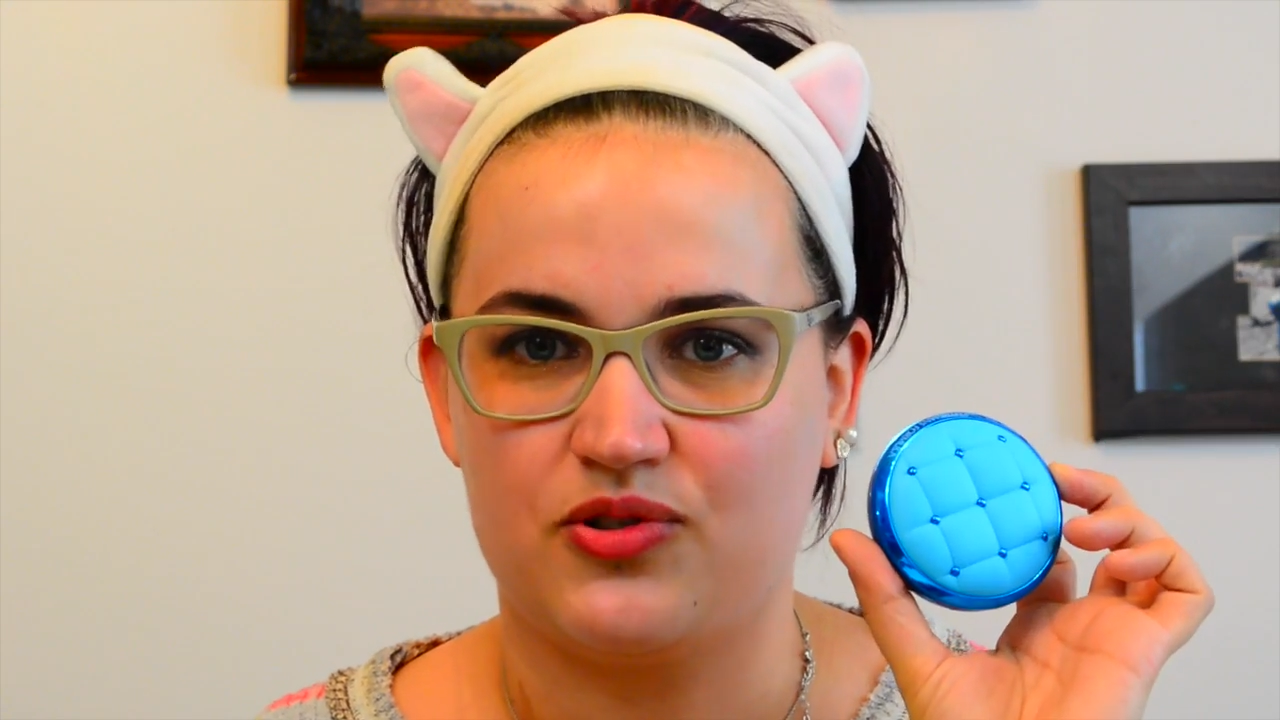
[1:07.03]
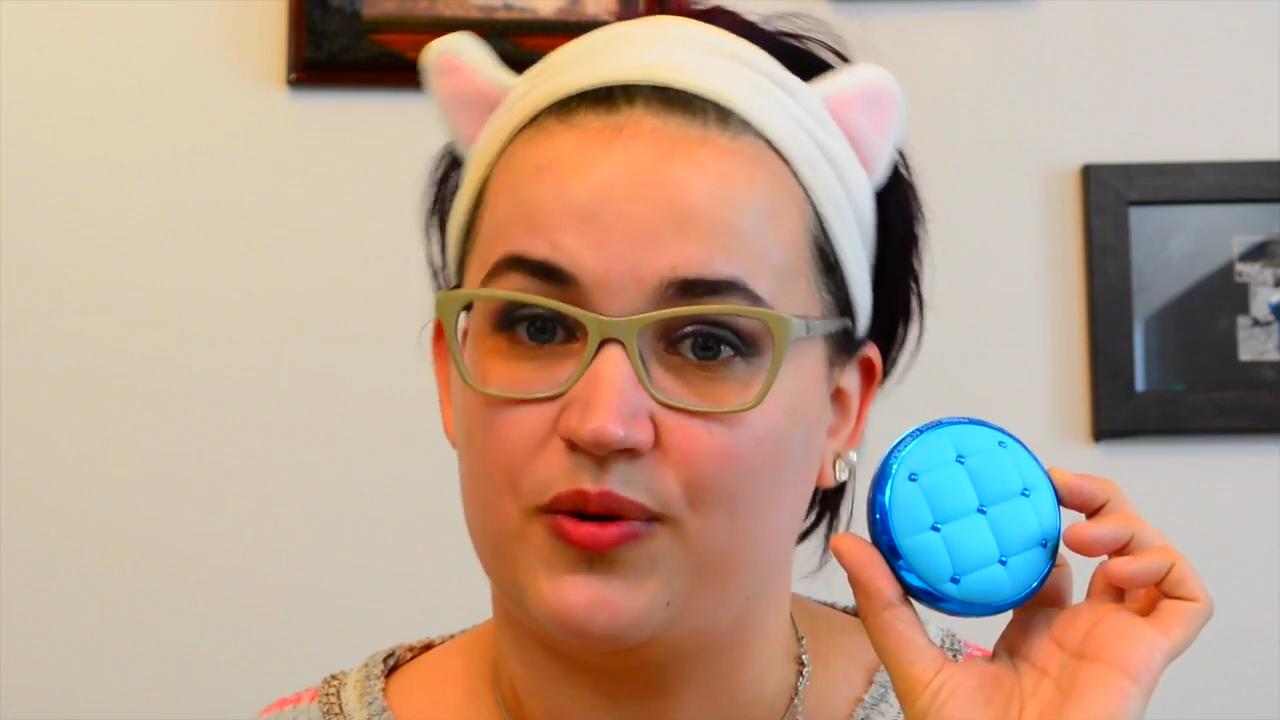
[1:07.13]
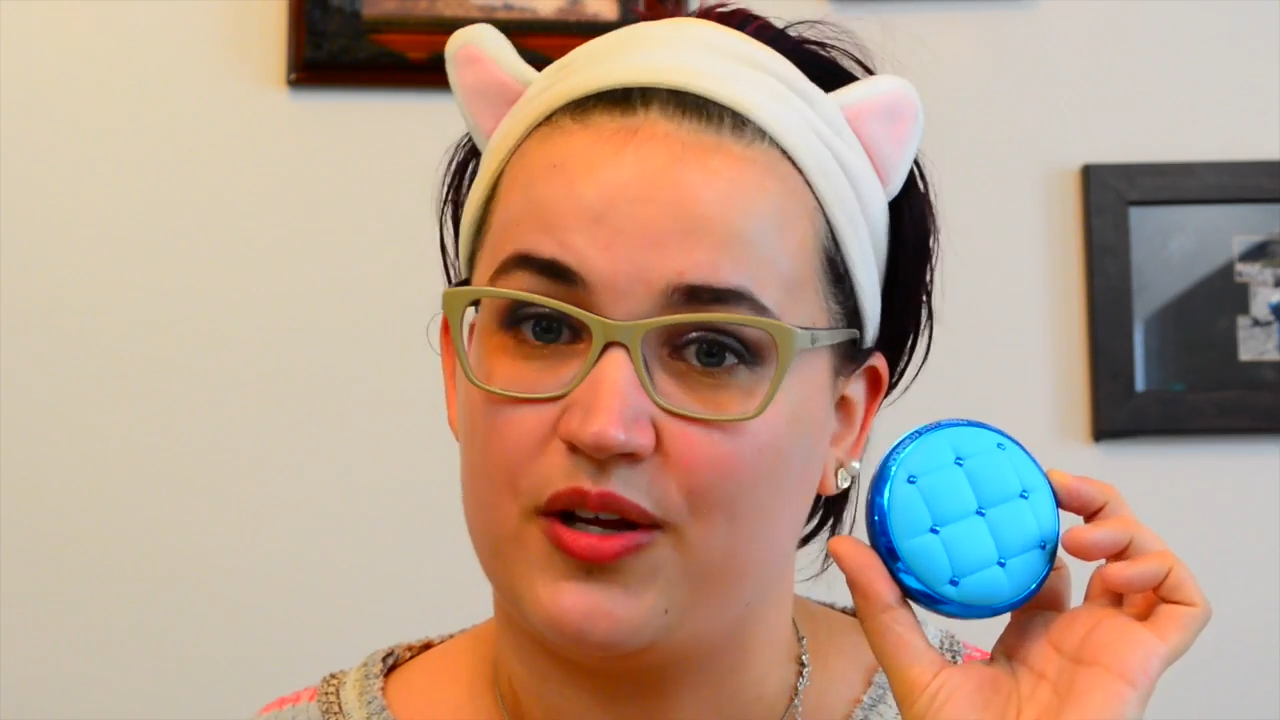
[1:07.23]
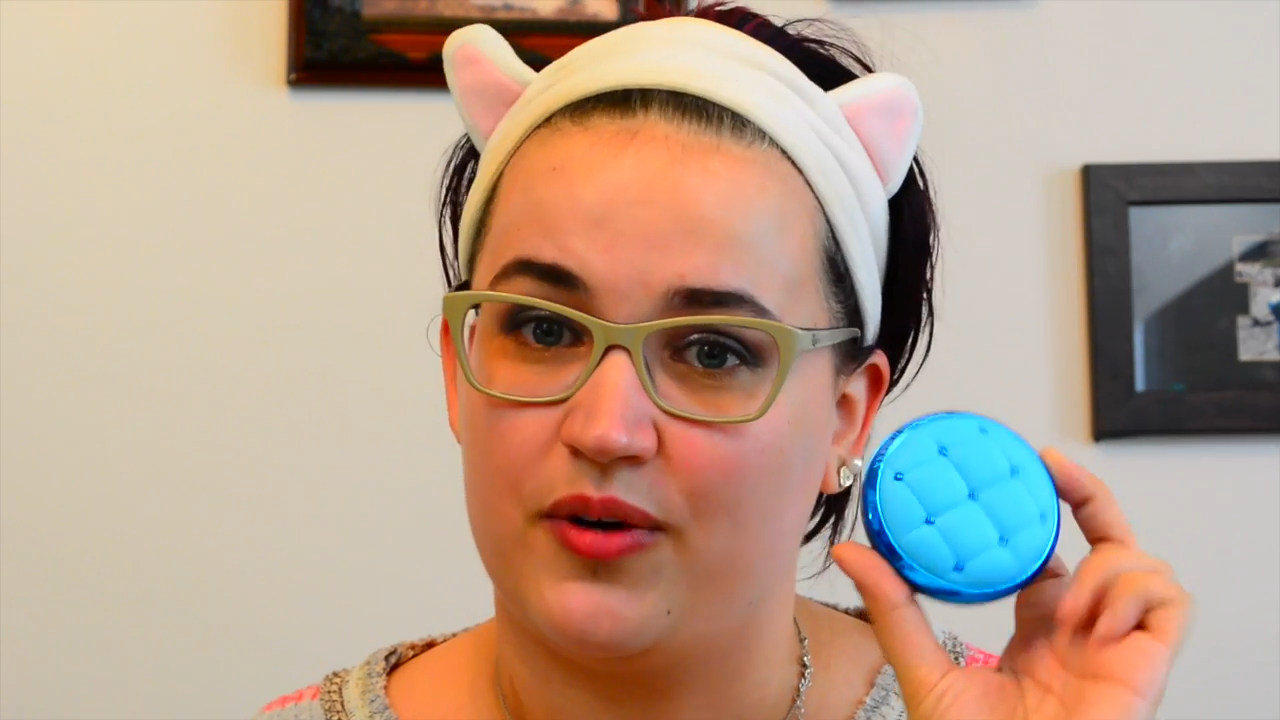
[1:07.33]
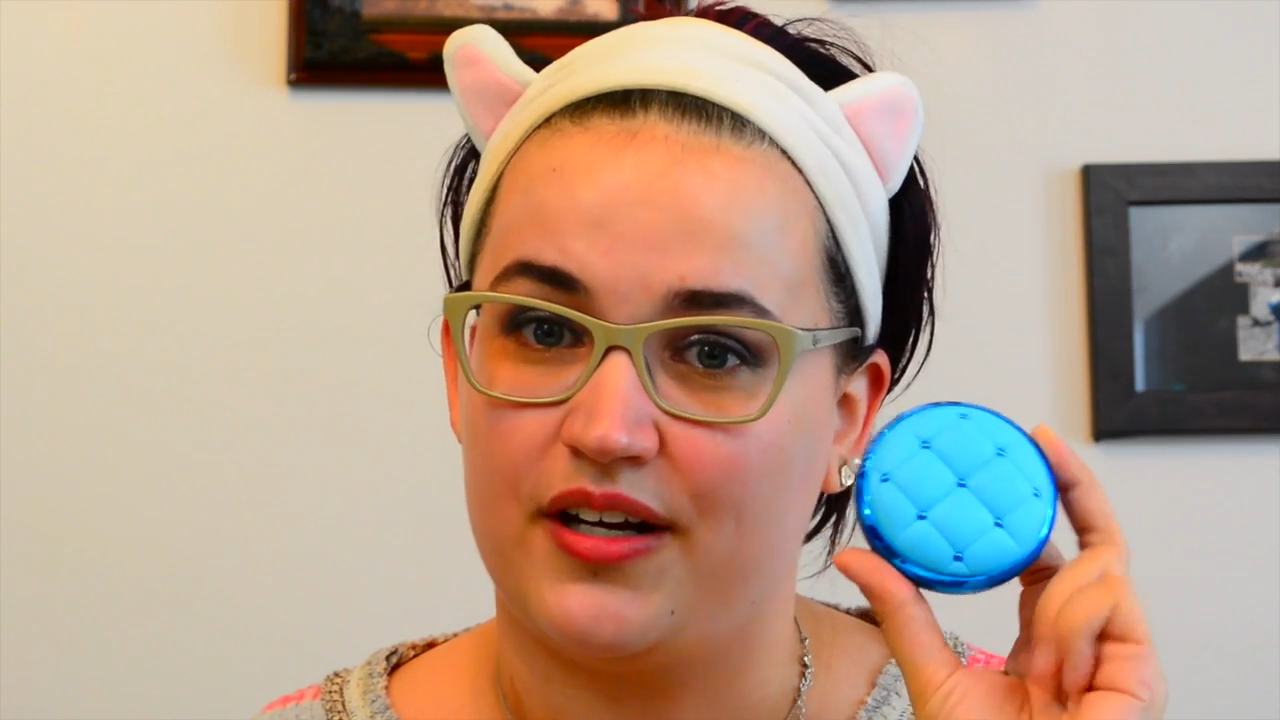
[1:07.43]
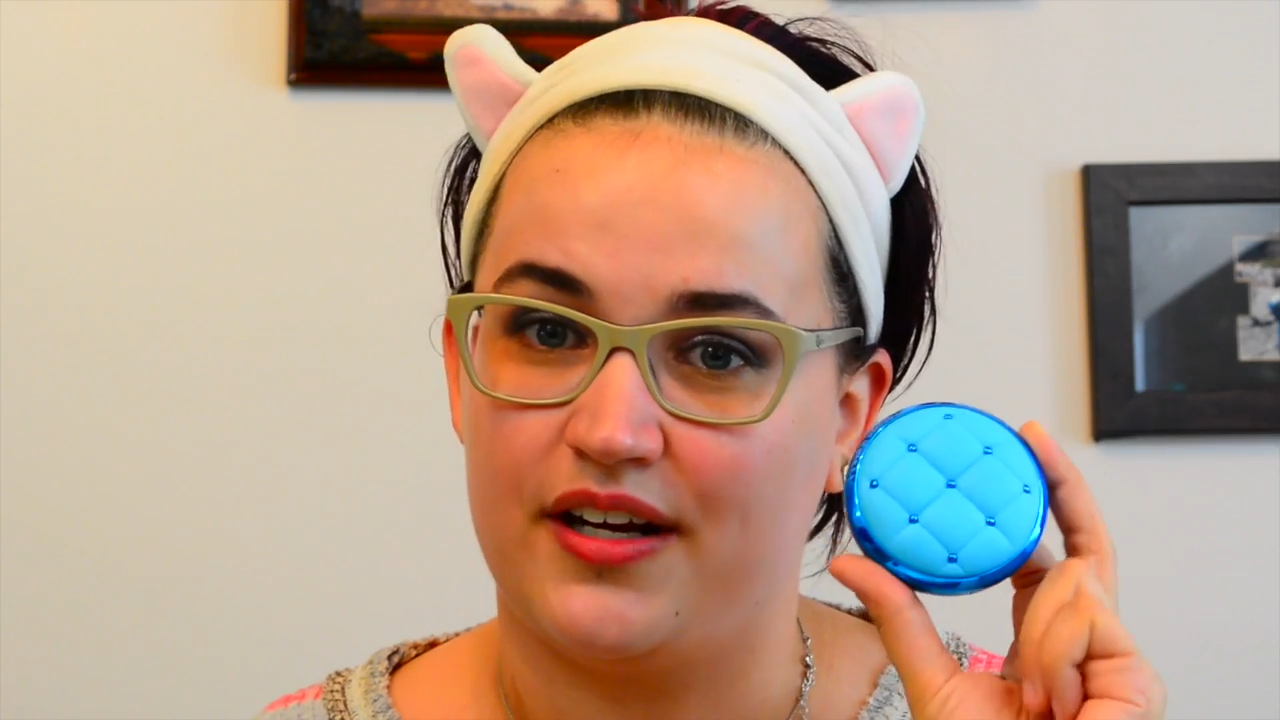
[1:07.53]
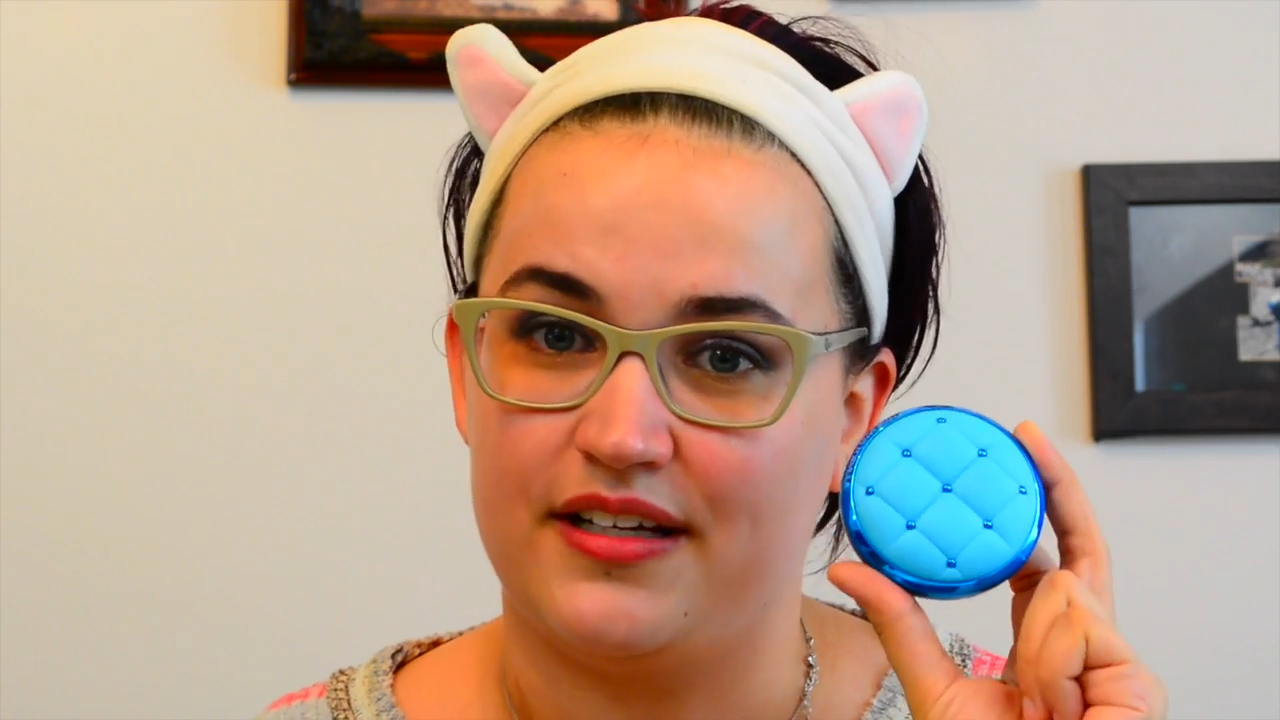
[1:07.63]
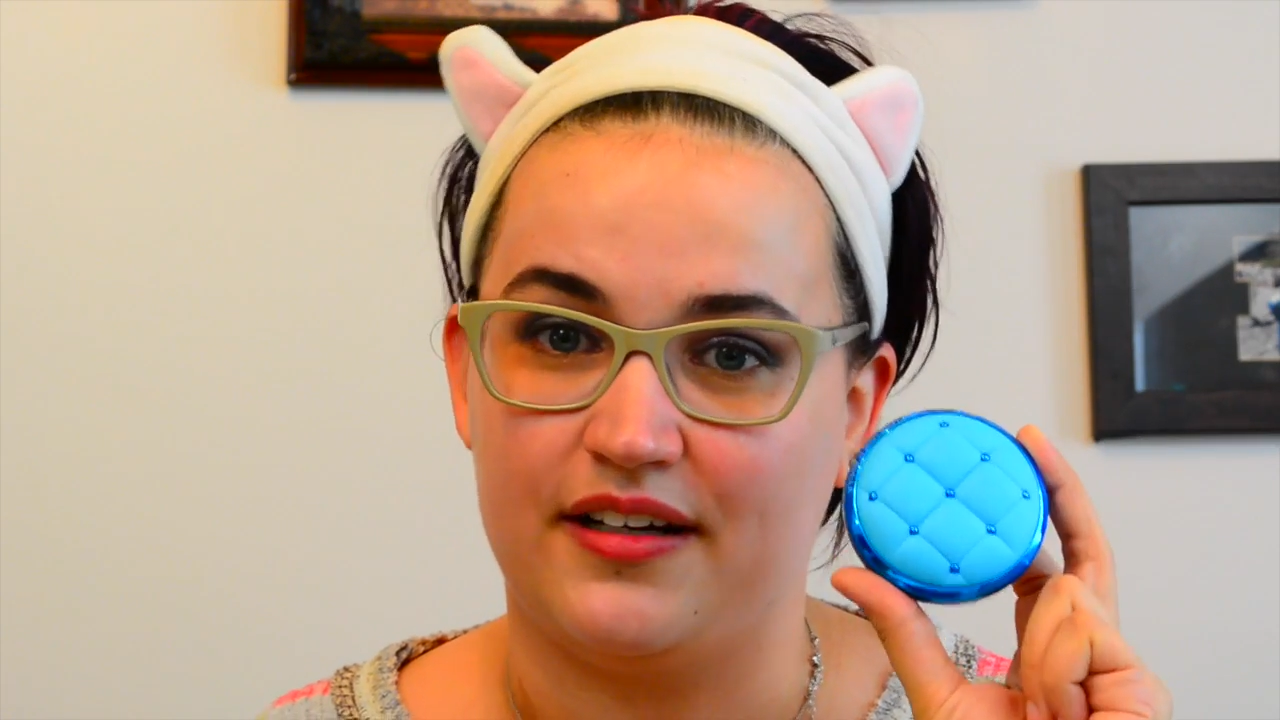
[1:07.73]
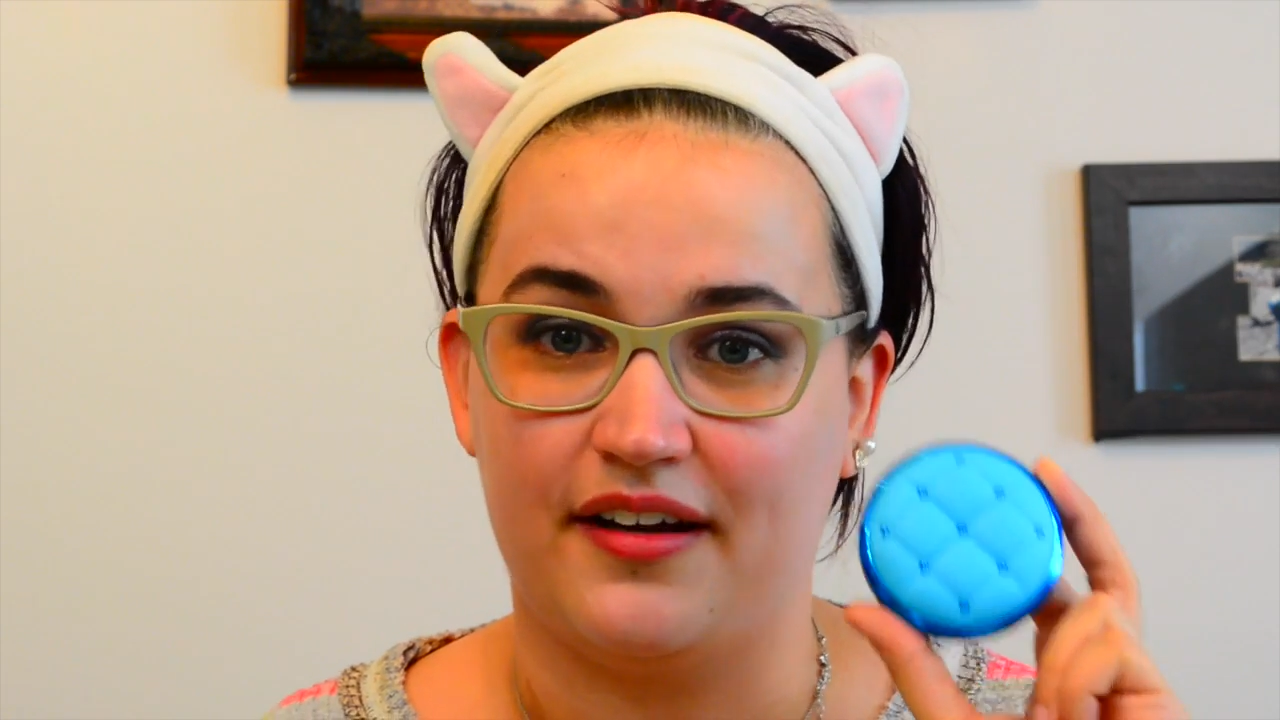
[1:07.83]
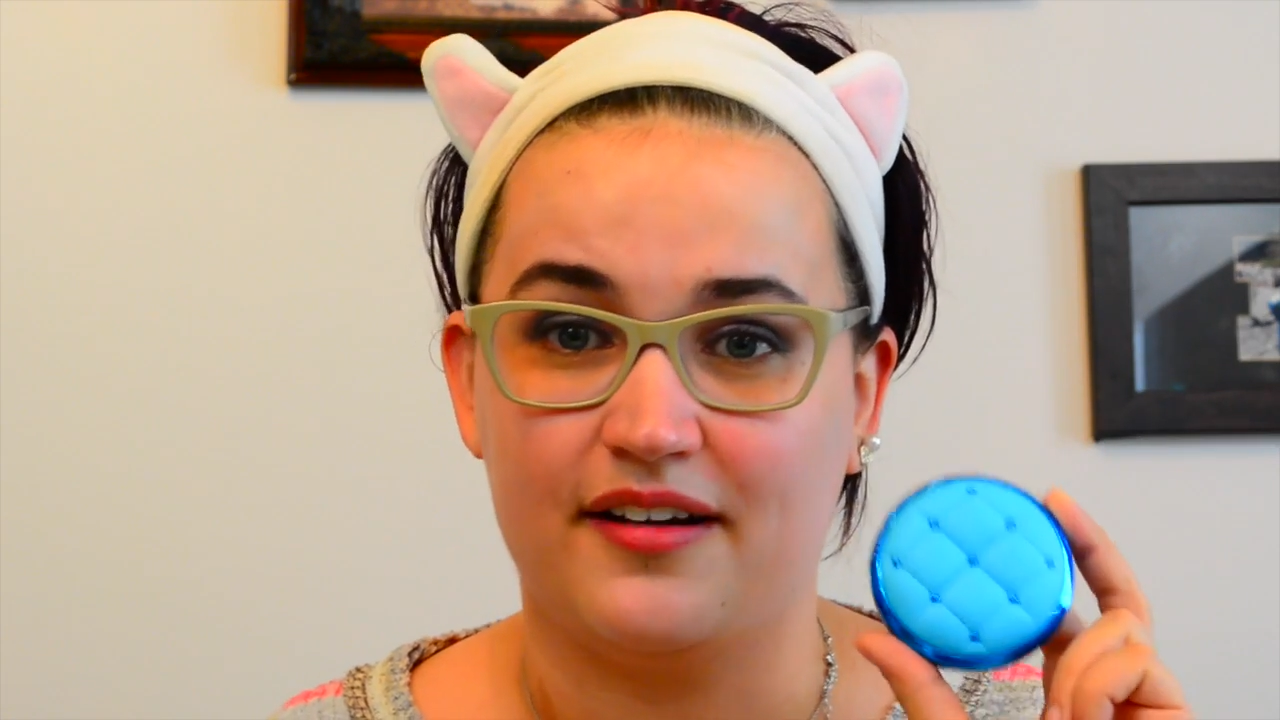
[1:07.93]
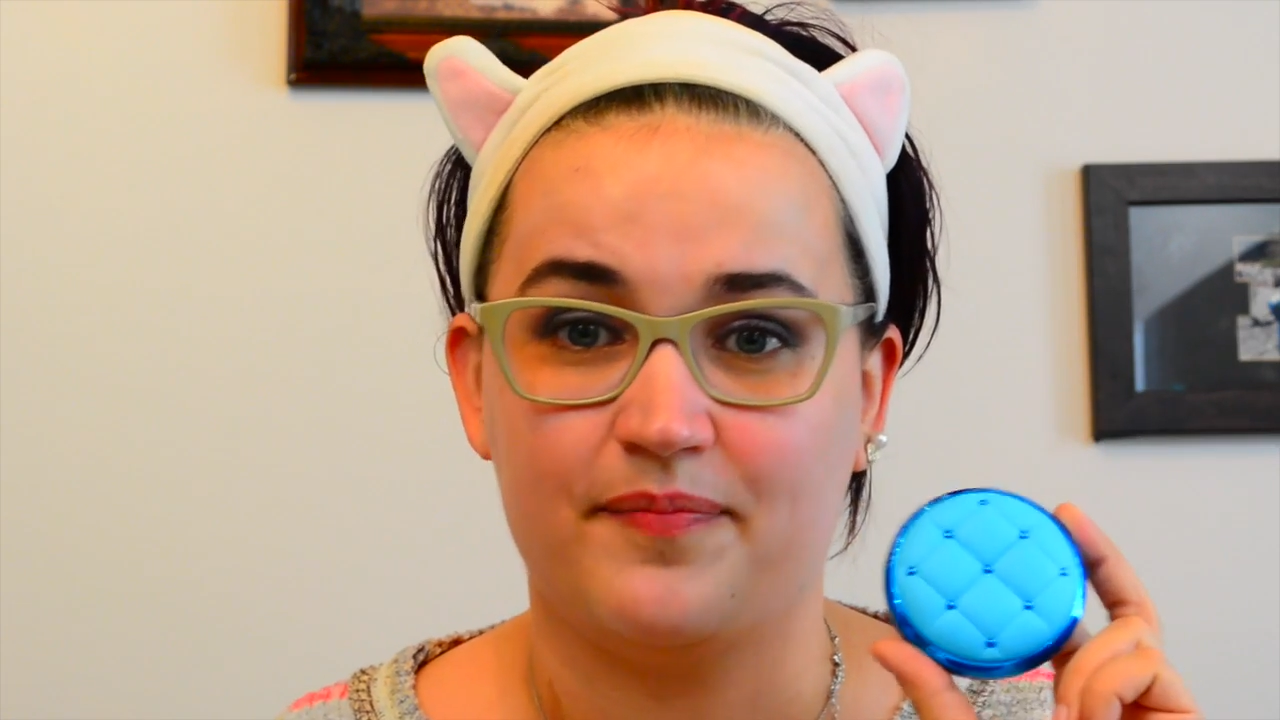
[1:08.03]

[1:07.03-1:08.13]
$21.99.